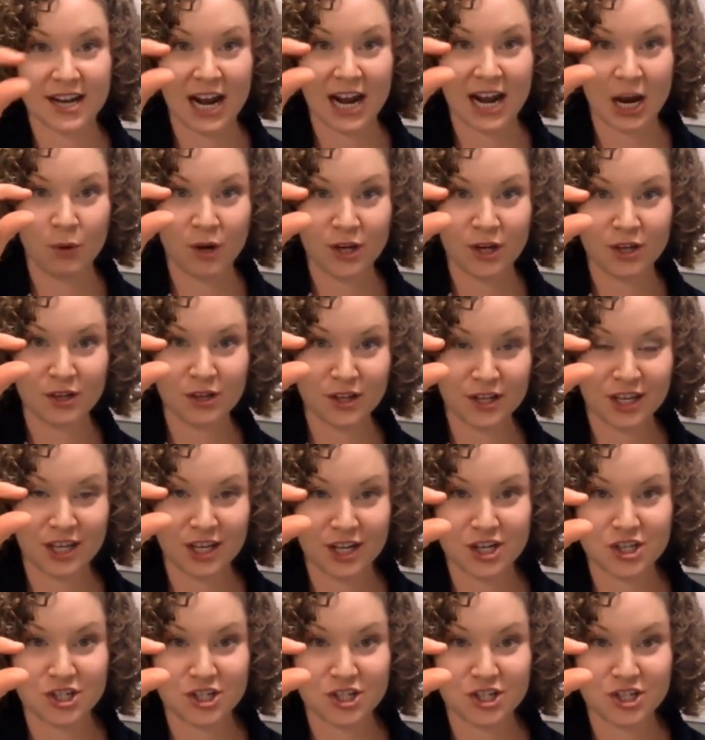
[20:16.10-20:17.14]
I want you to get a
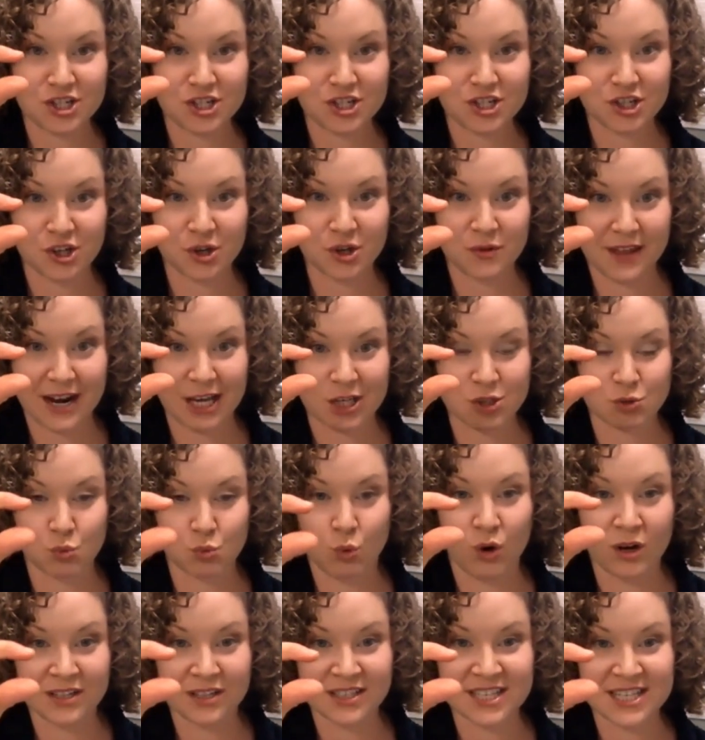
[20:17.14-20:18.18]
shoe that has
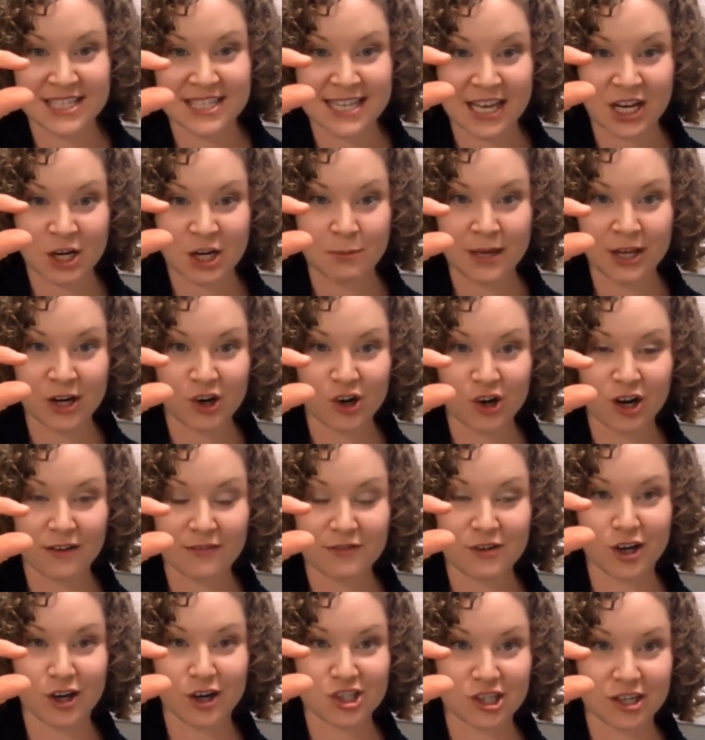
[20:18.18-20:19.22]
1 centimeter of
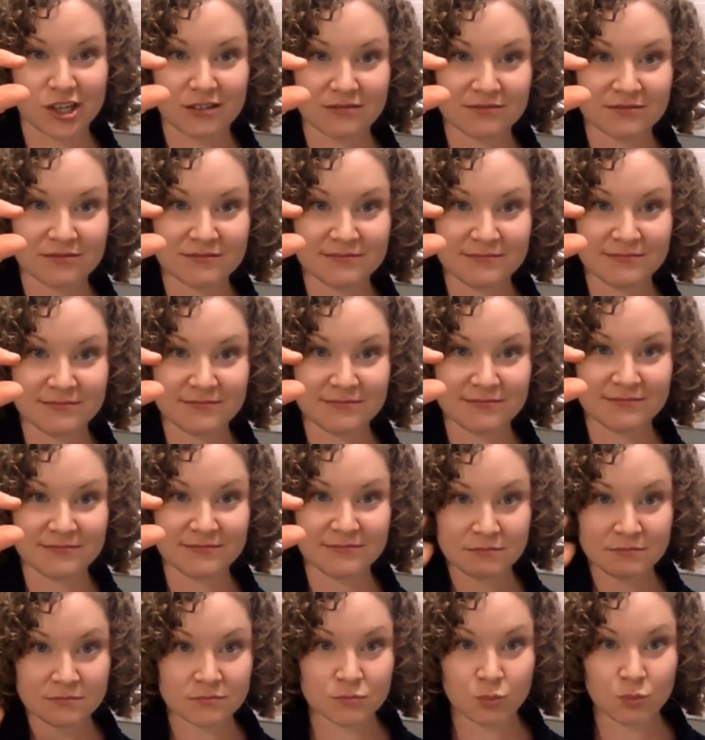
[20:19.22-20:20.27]
cushion,
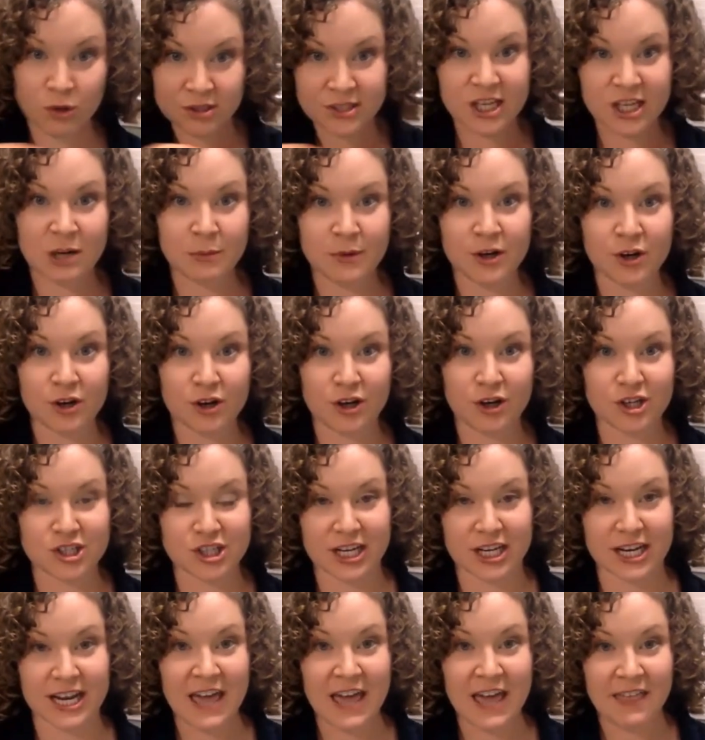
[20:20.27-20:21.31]
1 centimeter cushion
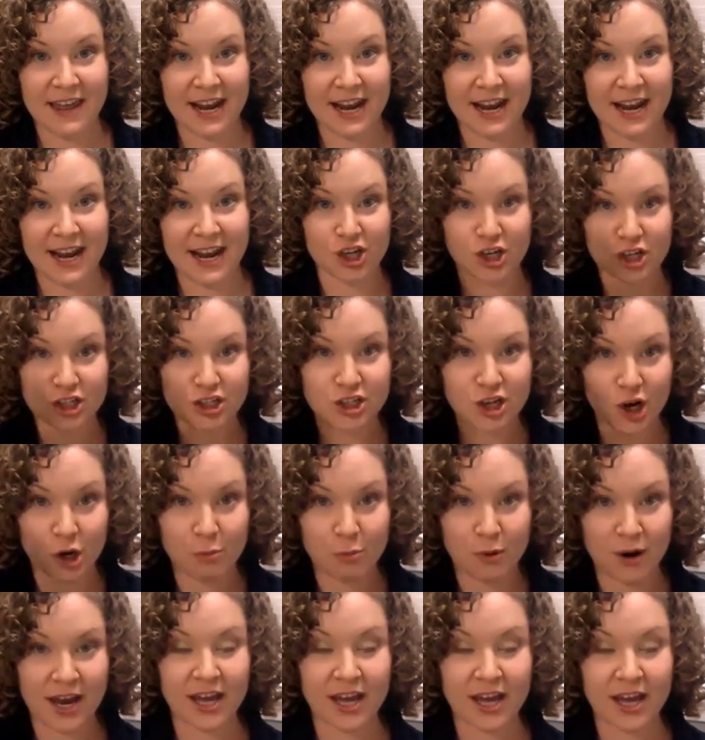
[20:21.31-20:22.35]
that has a good toe
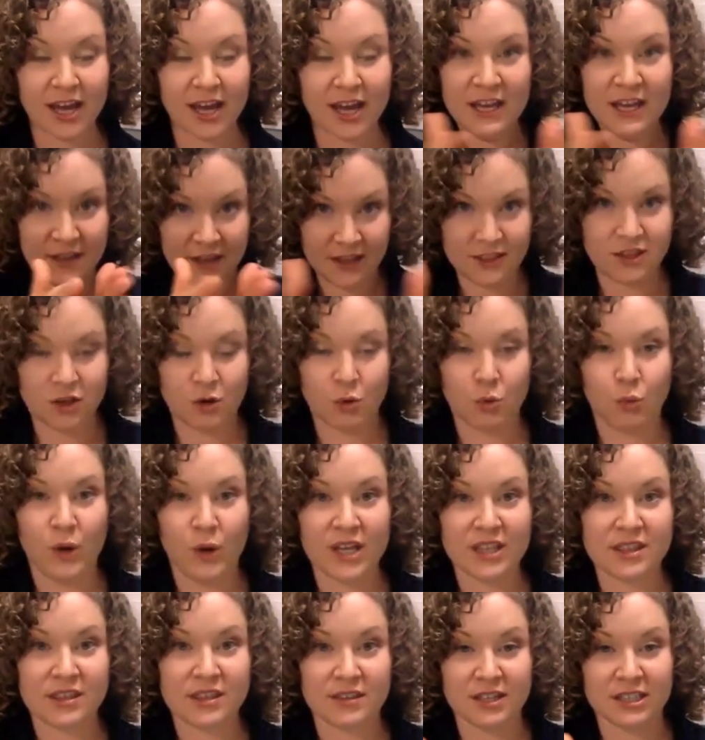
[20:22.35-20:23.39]
break, that the
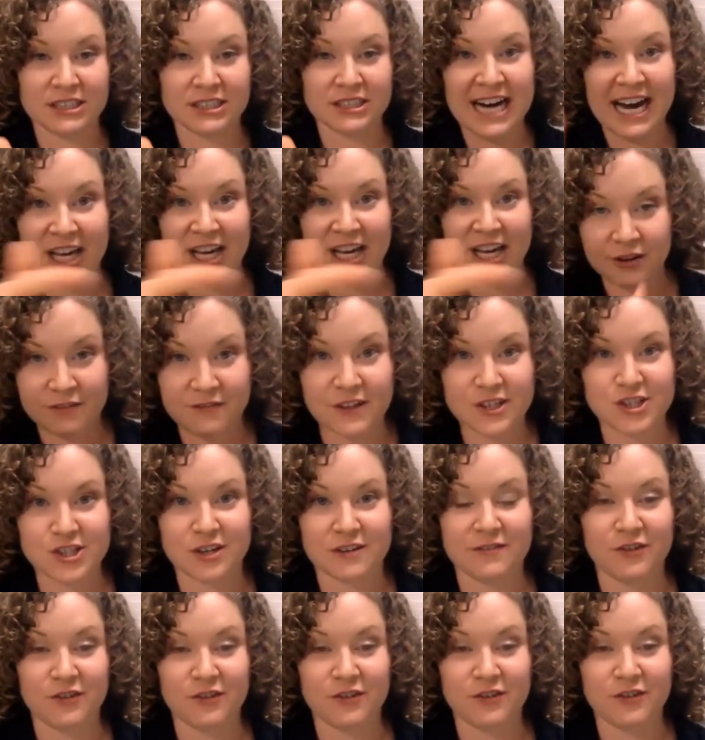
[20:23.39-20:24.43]
width of the liner fits your
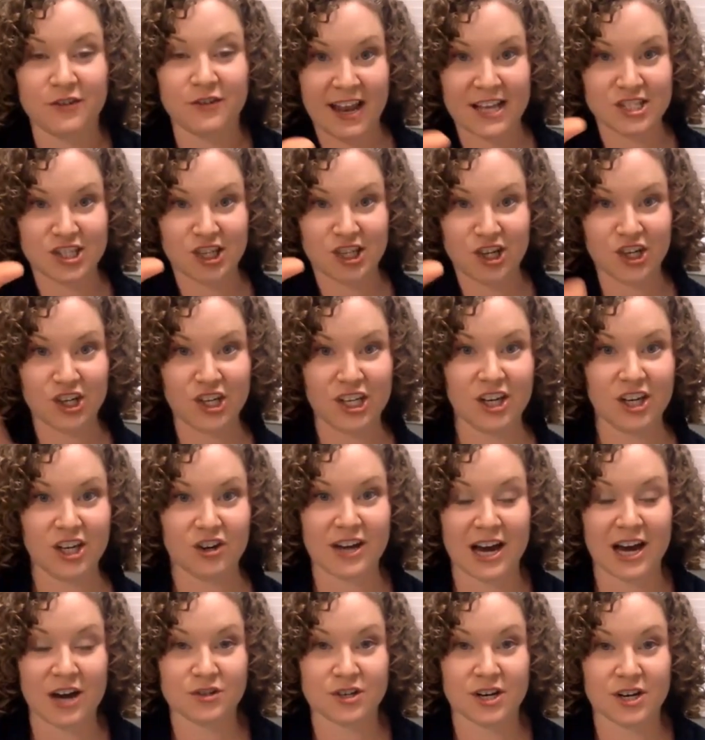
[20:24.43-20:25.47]
foot and has a good heel
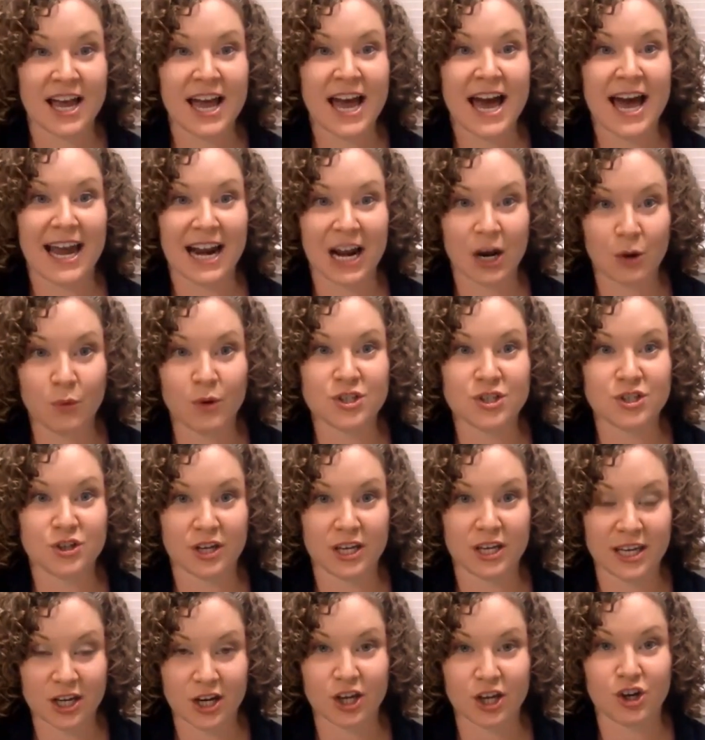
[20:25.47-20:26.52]
counter. And I want you to
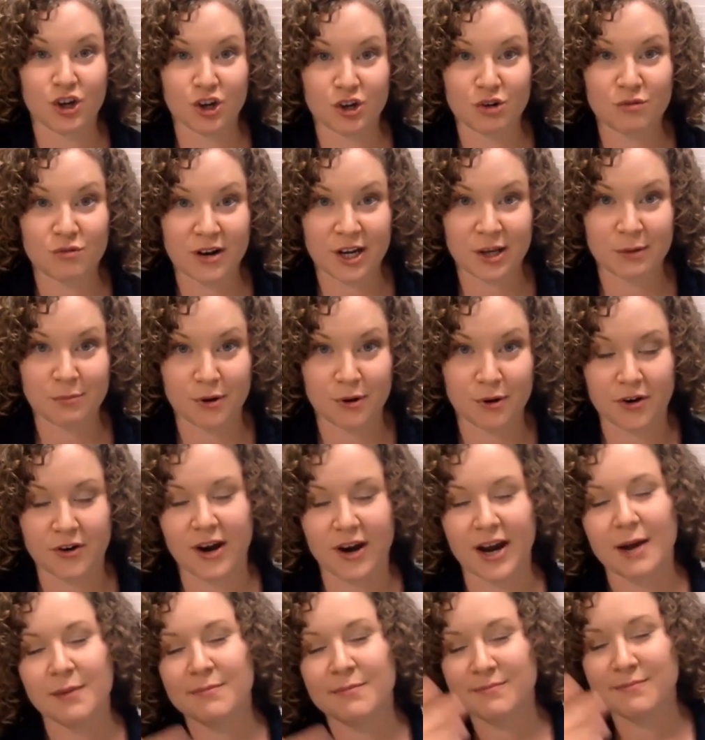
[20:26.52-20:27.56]
get a good running
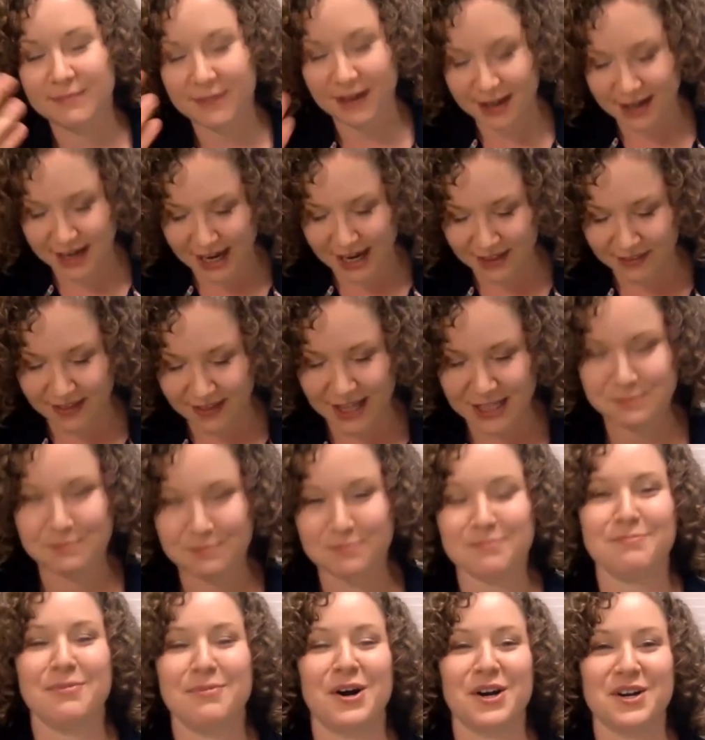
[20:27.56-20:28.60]
program. Again, that's
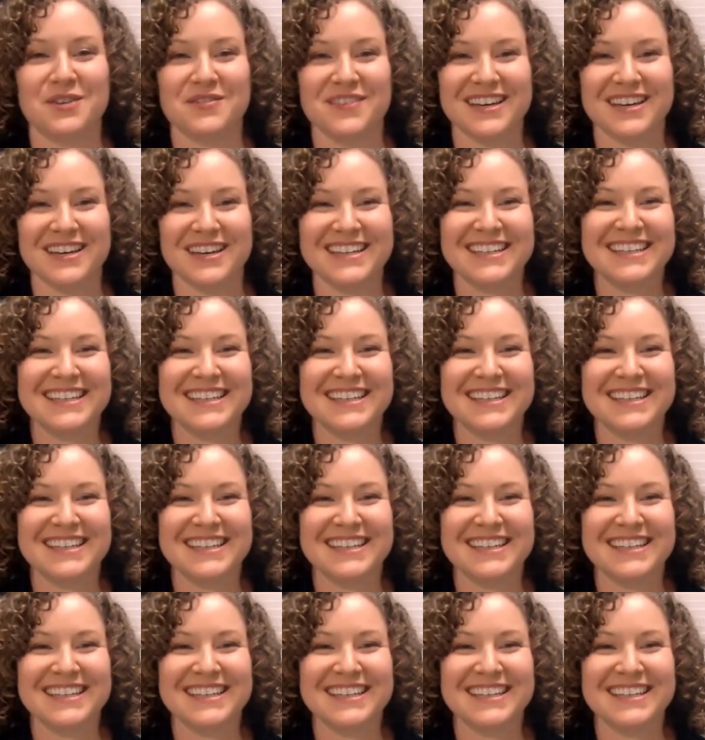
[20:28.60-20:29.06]
part of it.